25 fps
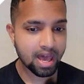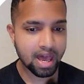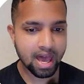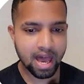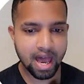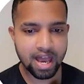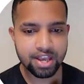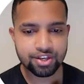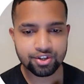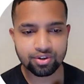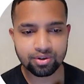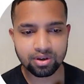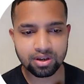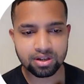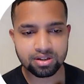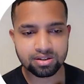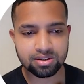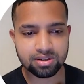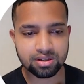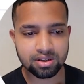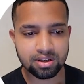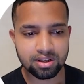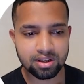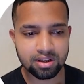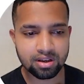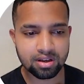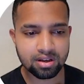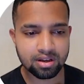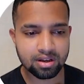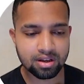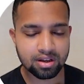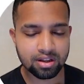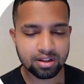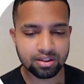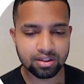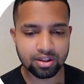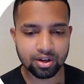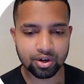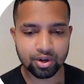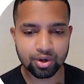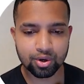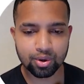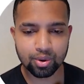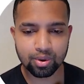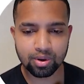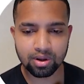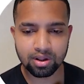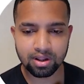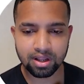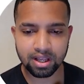As you can see, the
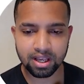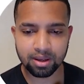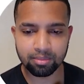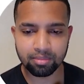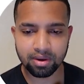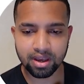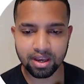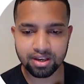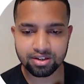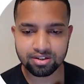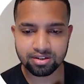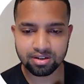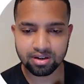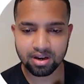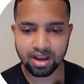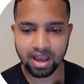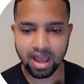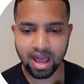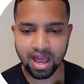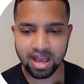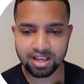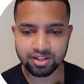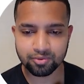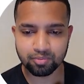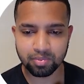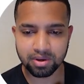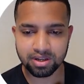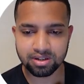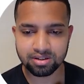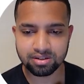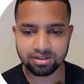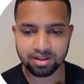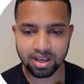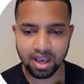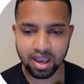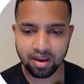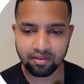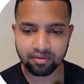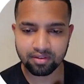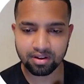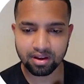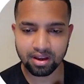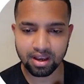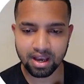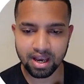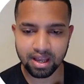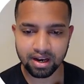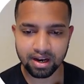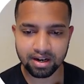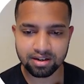Google image has been saved
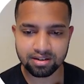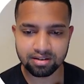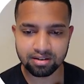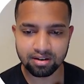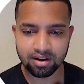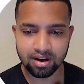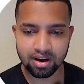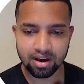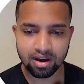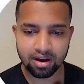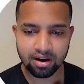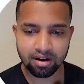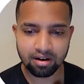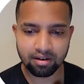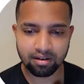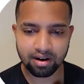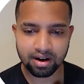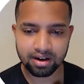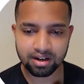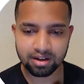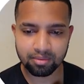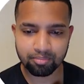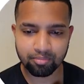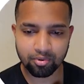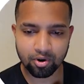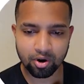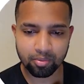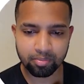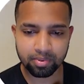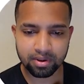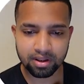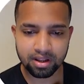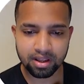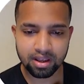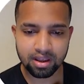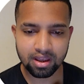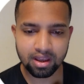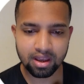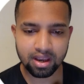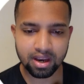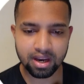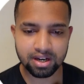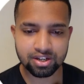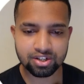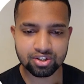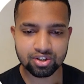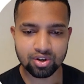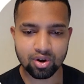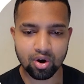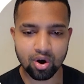and it's running properly.
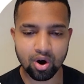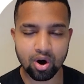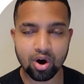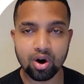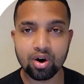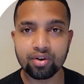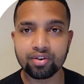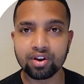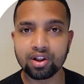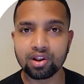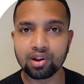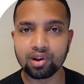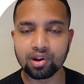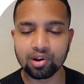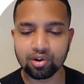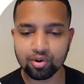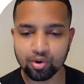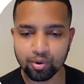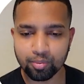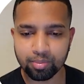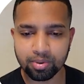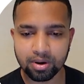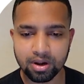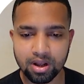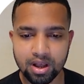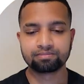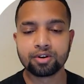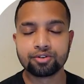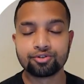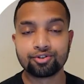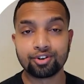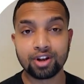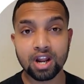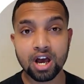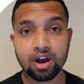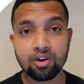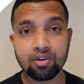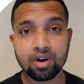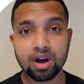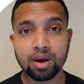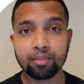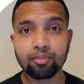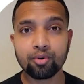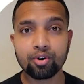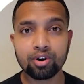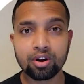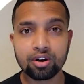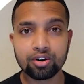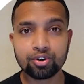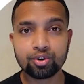It's on a loop. So now
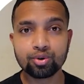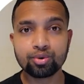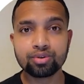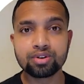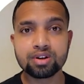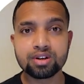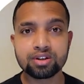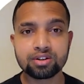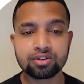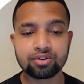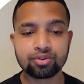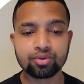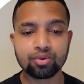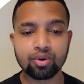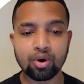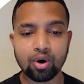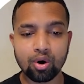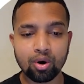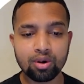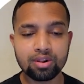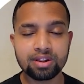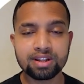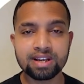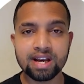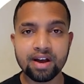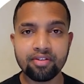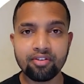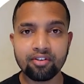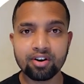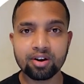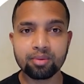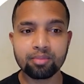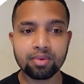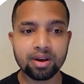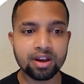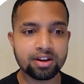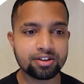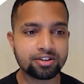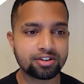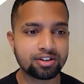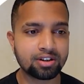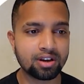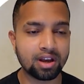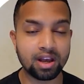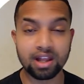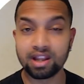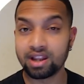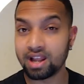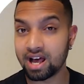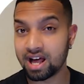I'm gonna do this to all the other image
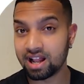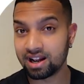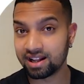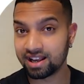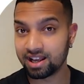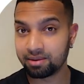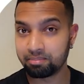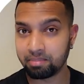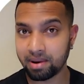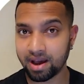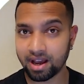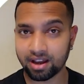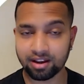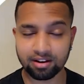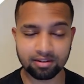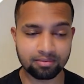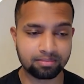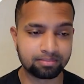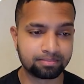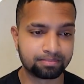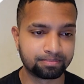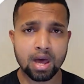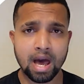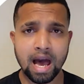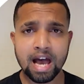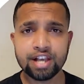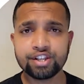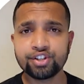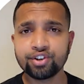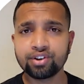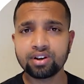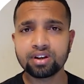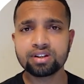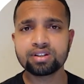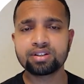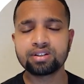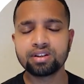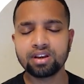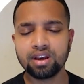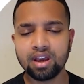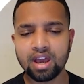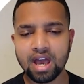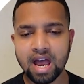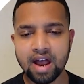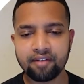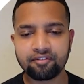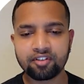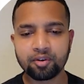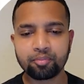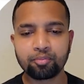and I'll get back. As you can see,
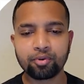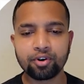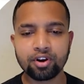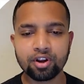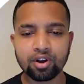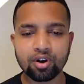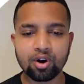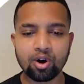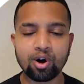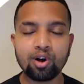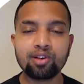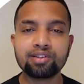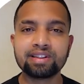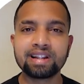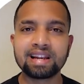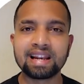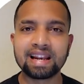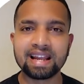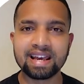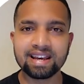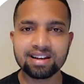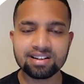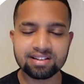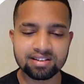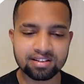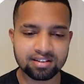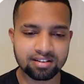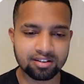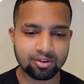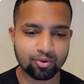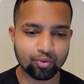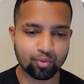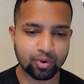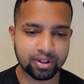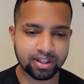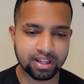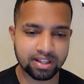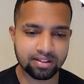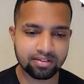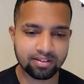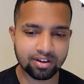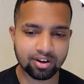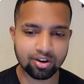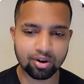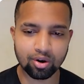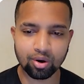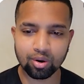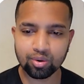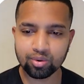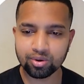after putting all the links within the
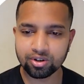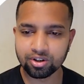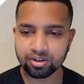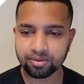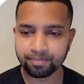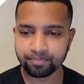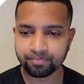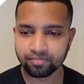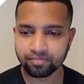code,